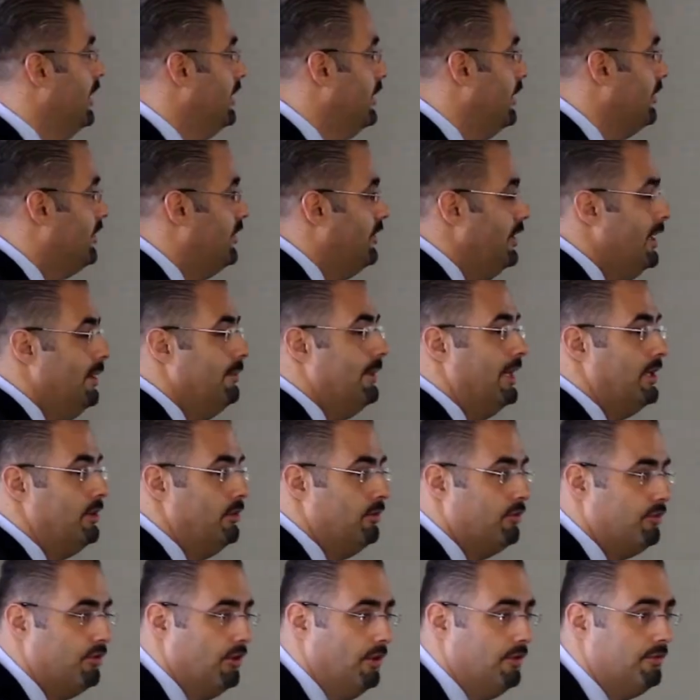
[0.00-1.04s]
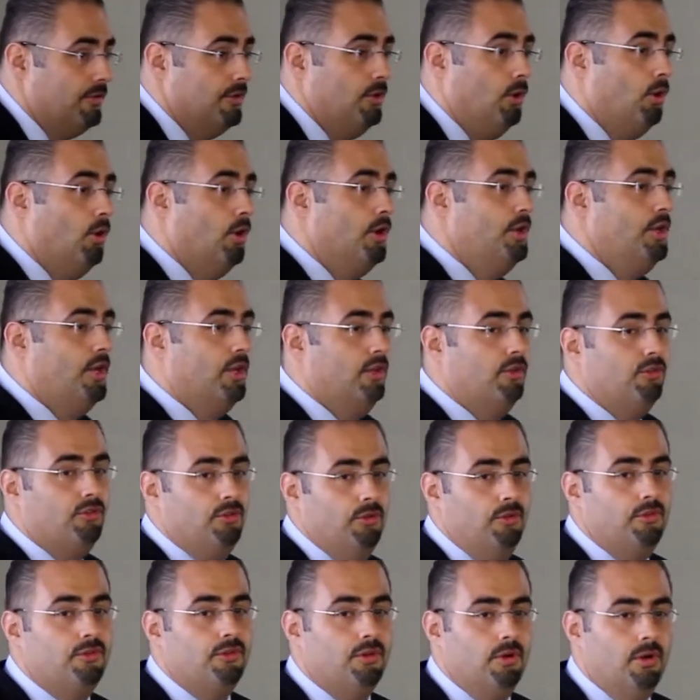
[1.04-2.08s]
on the theme that you've chosen, or you can
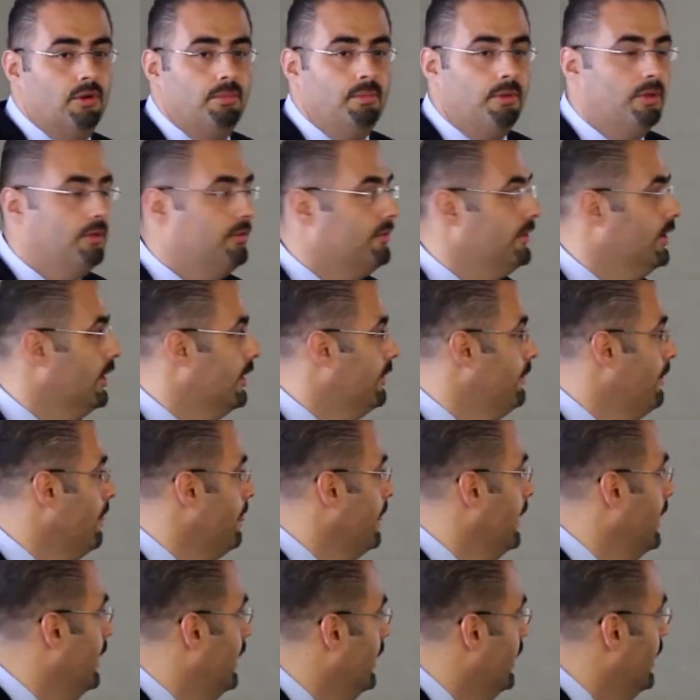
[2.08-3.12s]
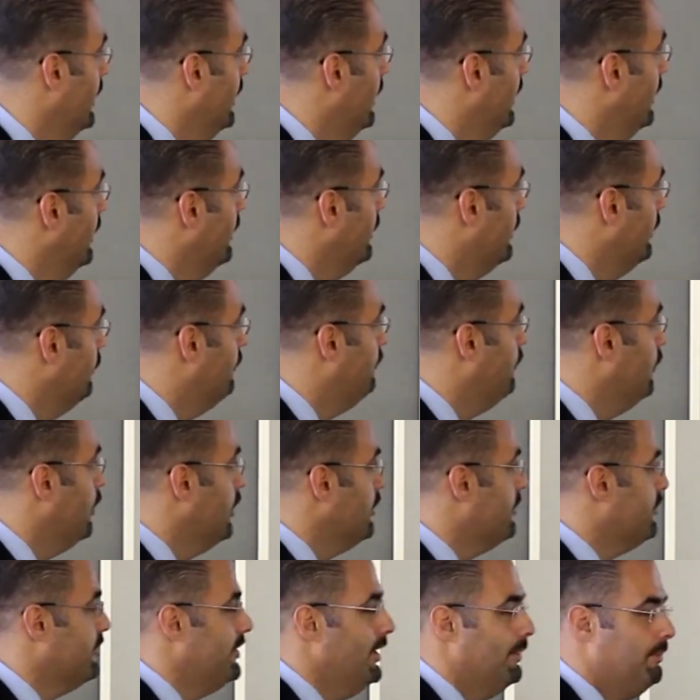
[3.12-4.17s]
choose your own music. The
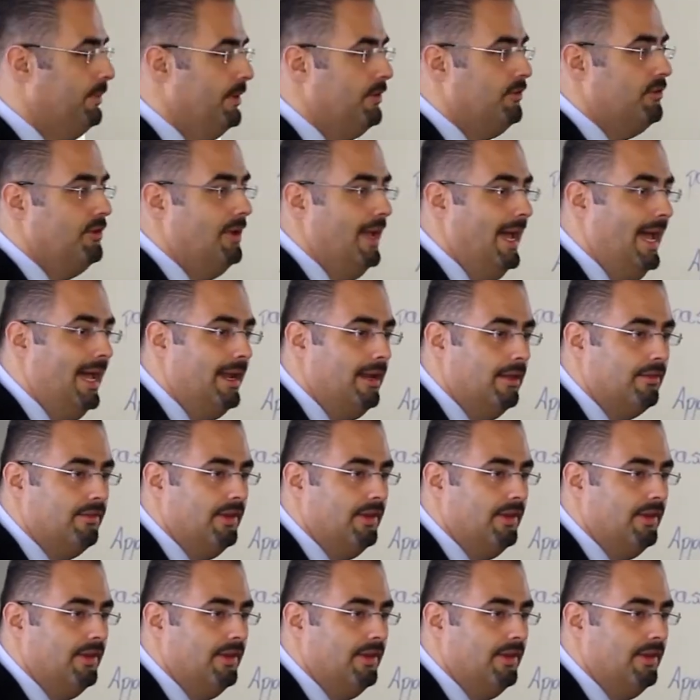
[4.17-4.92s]
fourth step is you add a